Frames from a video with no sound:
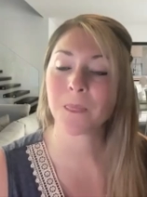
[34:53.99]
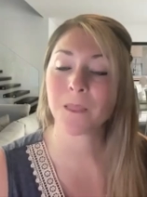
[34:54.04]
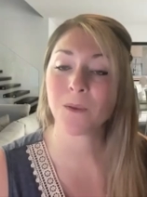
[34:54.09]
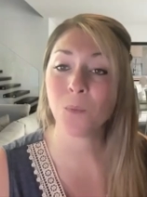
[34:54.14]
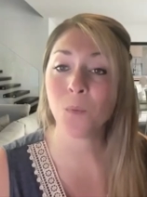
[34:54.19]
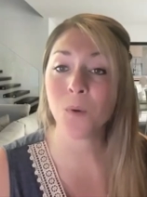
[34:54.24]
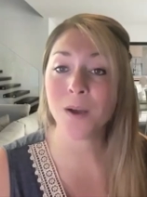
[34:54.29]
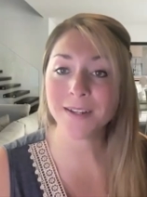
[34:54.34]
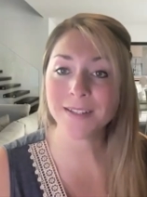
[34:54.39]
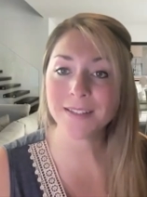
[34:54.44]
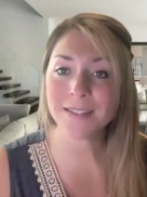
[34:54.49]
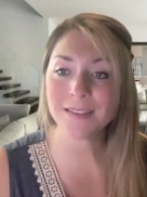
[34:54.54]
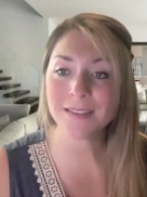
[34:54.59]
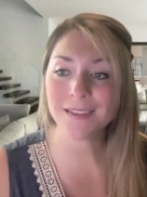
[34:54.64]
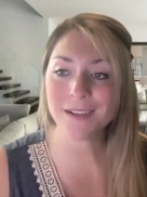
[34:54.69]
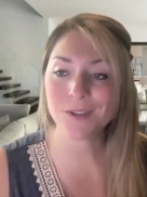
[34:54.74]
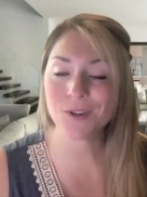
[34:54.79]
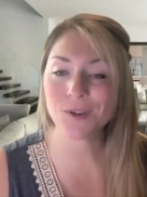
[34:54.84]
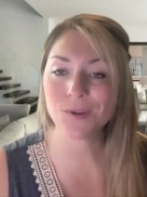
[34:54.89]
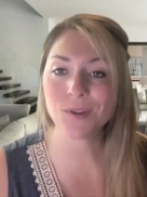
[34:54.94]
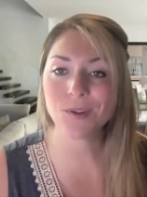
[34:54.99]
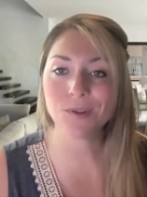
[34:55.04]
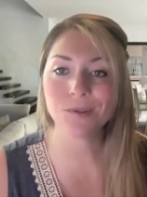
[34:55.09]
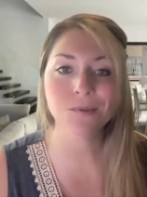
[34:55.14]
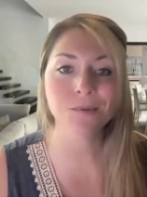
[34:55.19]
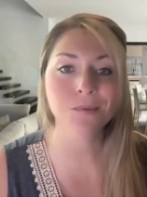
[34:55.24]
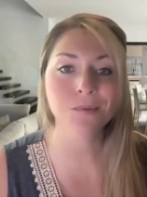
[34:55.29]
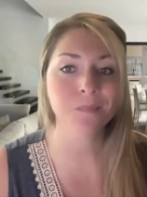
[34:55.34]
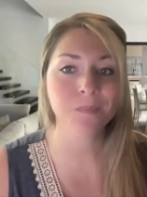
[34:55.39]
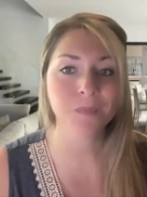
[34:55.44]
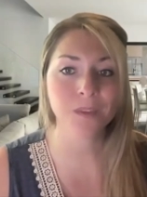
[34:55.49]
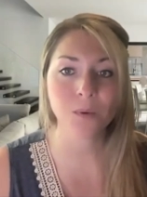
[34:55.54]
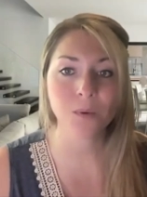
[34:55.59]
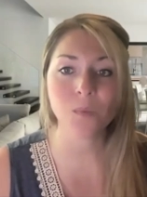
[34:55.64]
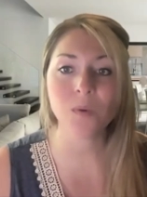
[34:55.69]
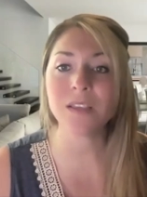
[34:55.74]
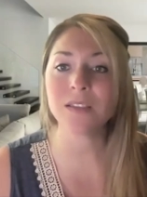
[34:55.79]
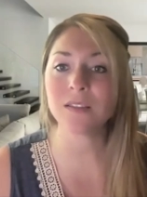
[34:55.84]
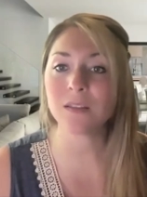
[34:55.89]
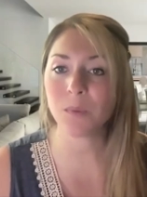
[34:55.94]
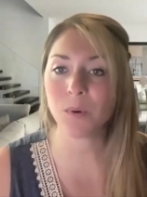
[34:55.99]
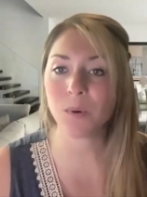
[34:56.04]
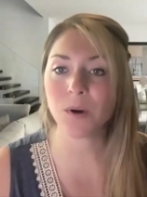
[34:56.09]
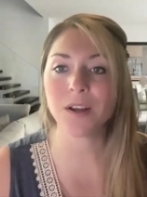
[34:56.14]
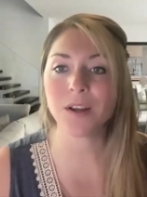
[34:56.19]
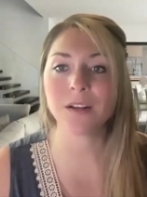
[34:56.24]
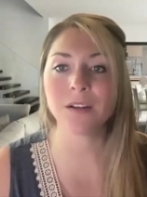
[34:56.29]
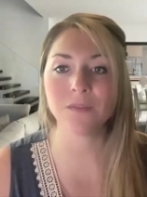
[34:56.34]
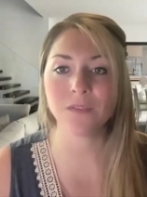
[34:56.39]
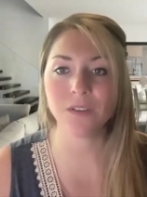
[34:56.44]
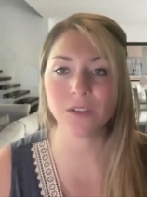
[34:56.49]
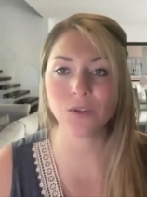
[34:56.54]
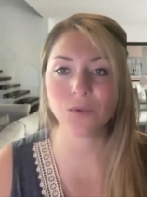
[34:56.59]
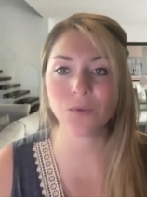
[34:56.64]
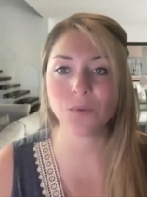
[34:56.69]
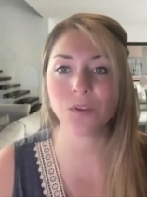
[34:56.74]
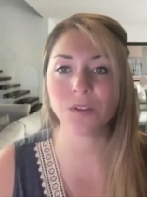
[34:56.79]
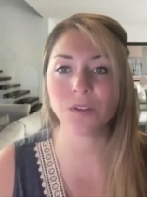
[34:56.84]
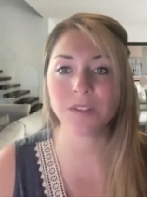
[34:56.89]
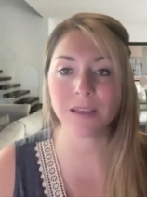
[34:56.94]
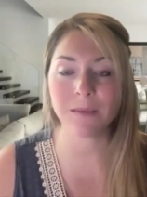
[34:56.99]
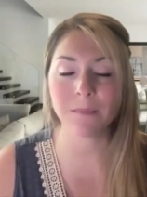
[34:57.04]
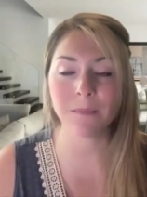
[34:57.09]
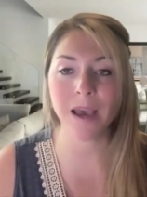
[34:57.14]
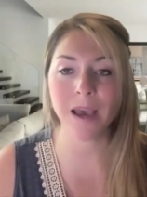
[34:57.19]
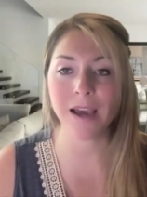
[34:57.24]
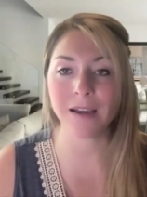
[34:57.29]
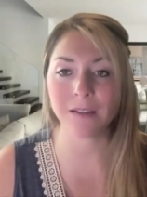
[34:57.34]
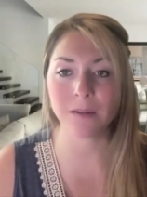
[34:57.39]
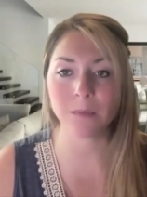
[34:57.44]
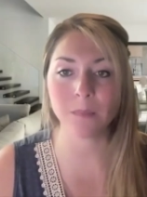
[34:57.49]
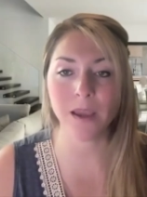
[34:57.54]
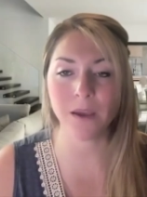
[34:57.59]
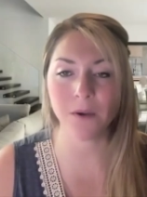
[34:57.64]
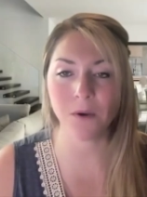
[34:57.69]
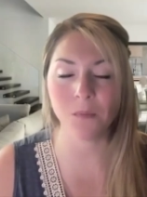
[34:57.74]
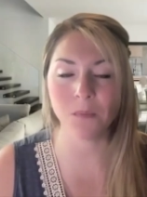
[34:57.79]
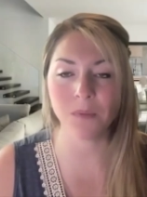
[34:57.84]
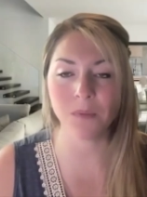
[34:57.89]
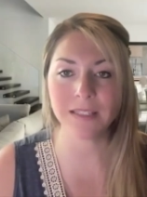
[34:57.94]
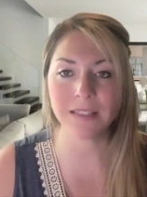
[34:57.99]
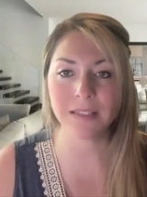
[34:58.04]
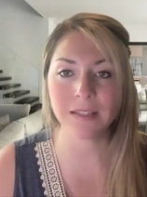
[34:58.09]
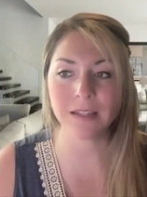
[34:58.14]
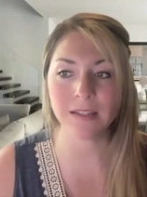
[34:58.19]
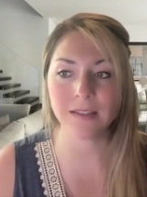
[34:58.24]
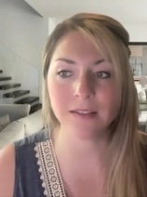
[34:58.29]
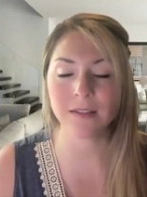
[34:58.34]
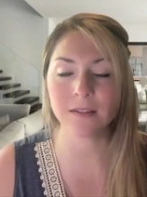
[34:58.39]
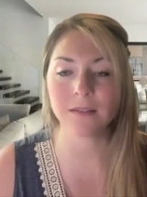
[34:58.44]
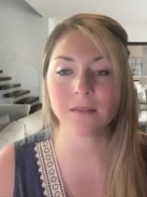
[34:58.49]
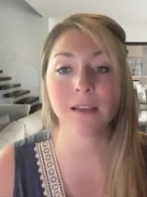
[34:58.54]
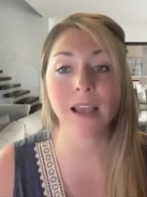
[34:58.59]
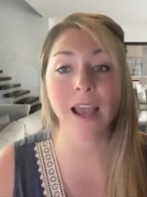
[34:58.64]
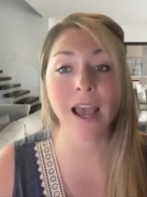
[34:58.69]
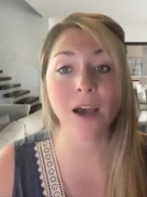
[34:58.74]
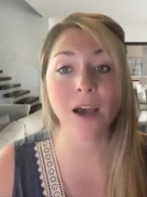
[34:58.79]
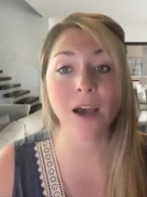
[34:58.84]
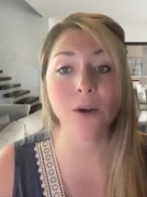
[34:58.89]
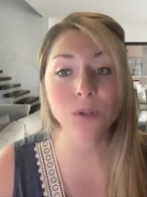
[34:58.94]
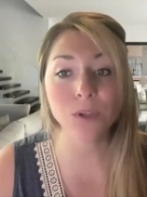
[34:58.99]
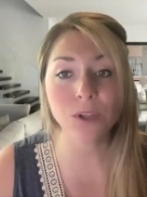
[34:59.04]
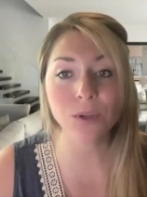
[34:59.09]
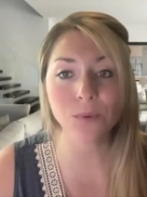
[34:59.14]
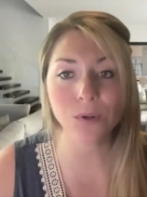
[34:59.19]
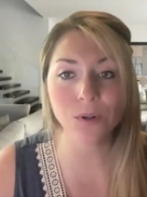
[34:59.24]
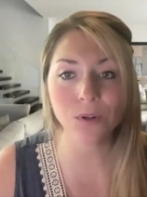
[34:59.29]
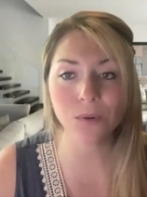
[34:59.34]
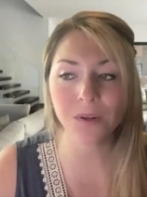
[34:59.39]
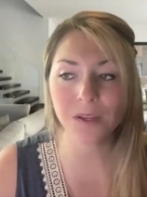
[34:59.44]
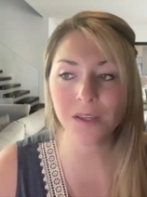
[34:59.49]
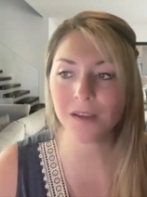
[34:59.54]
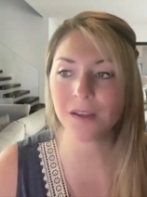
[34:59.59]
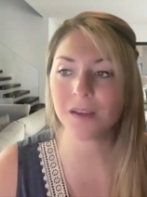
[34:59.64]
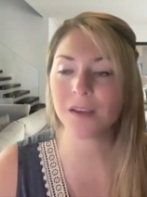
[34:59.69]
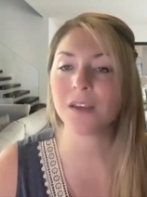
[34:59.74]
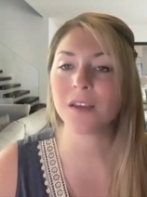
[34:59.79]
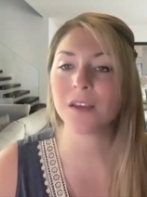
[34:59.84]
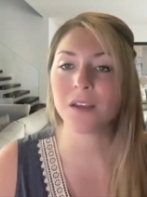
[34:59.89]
What is it that you do? We support individuals impacted by homelessness. How do you do it?